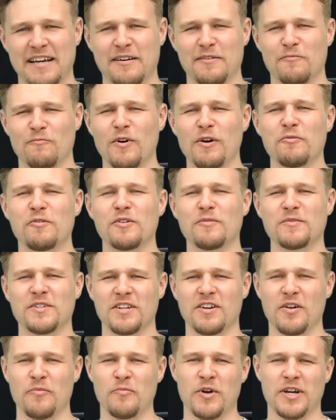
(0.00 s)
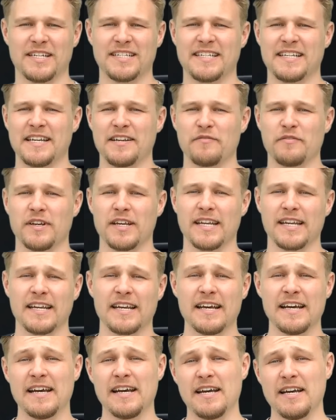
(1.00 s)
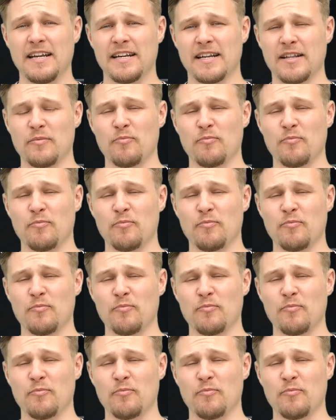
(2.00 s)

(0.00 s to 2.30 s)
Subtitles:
Welcome to Nineworks TV. Now,